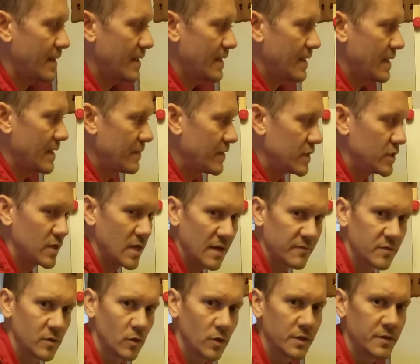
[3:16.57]
And then you have
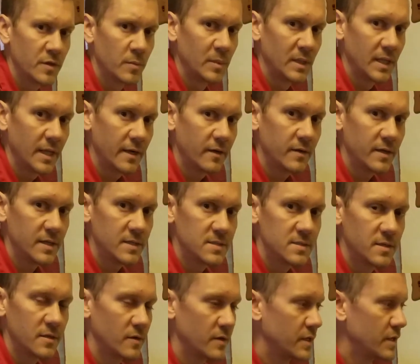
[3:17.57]
to look at the molarities
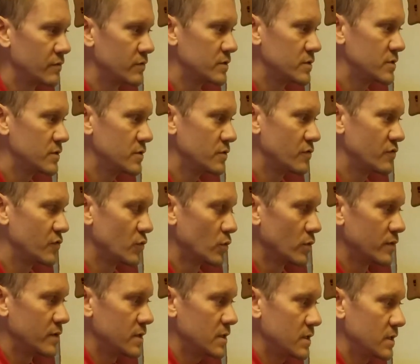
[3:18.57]
that are given to you for
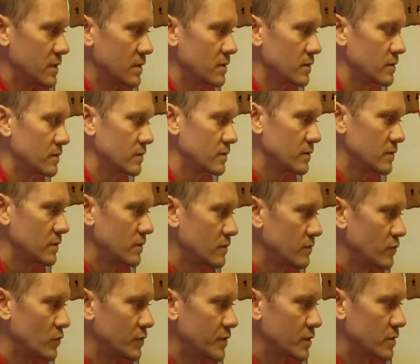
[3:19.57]
the
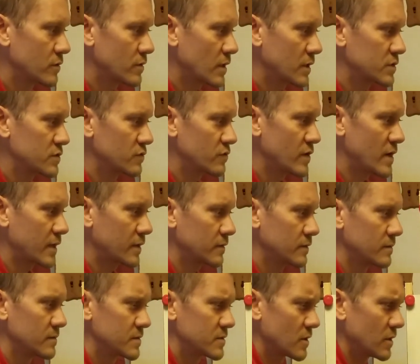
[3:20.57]
correction factor.
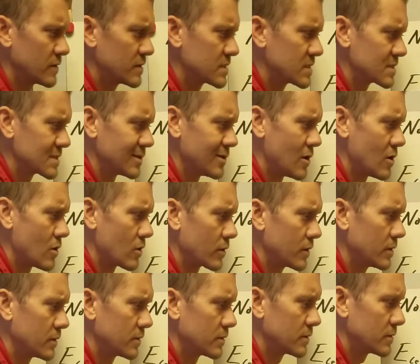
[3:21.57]
Sorry, this is log,
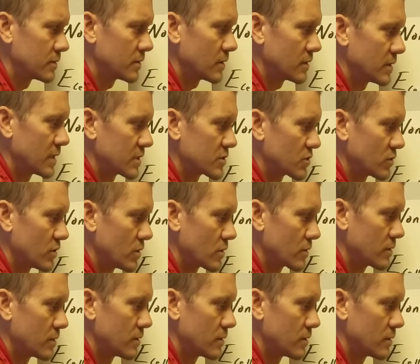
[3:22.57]
not natural log.